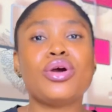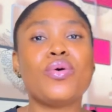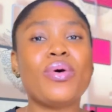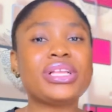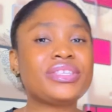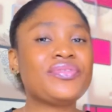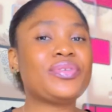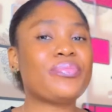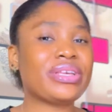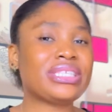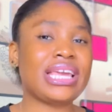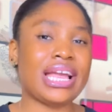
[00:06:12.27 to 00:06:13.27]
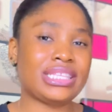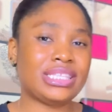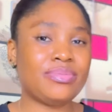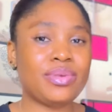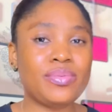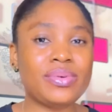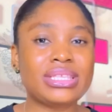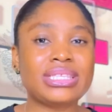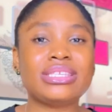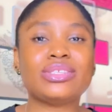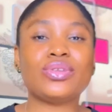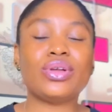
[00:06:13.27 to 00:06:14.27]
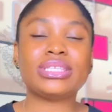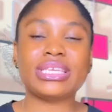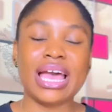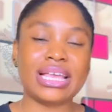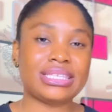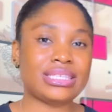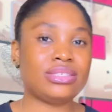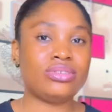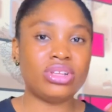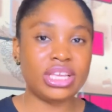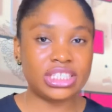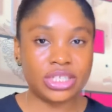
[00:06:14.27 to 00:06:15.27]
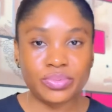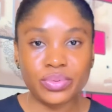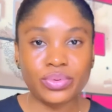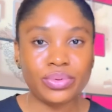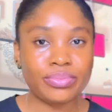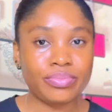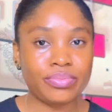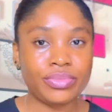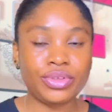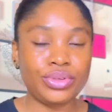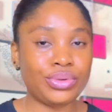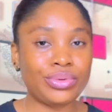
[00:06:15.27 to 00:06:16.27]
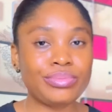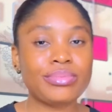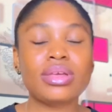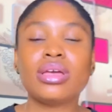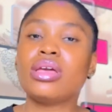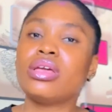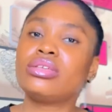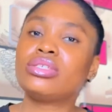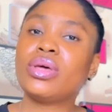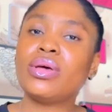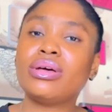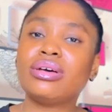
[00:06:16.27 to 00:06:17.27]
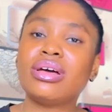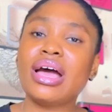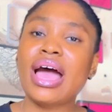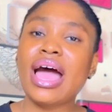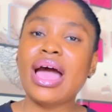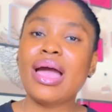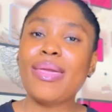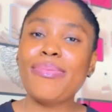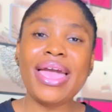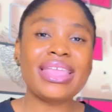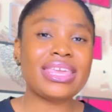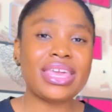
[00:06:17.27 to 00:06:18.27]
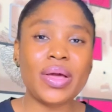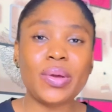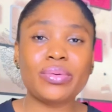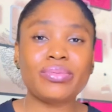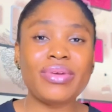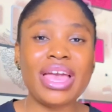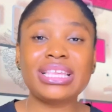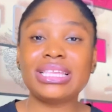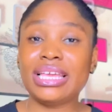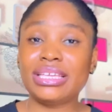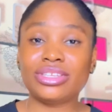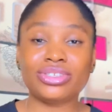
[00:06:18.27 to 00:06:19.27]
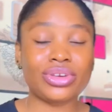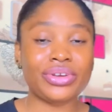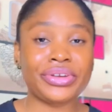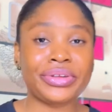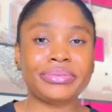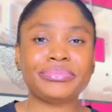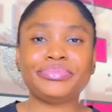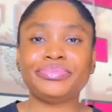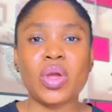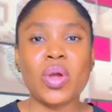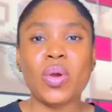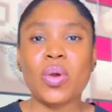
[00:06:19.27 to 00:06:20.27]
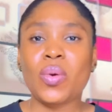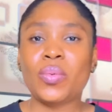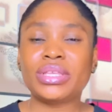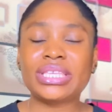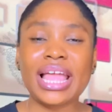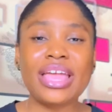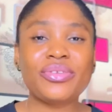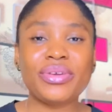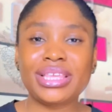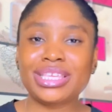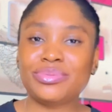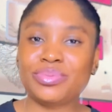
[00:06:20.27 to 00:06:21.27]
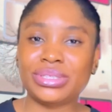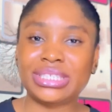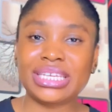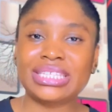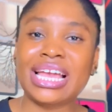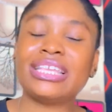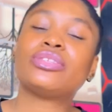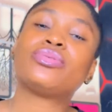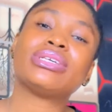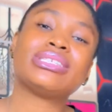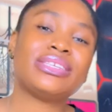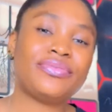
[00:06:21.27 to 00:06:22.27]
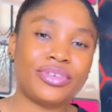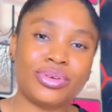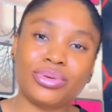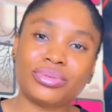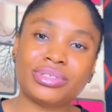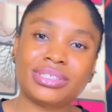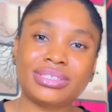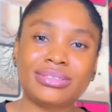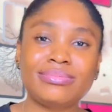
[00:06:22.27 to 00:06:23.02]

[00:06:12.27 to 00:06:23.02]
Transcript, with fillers: what if the person you're teaming with is not as knowledgeable, you know? So me and the girl, me and the lady, sorry, we started doing this project, and it was difficult.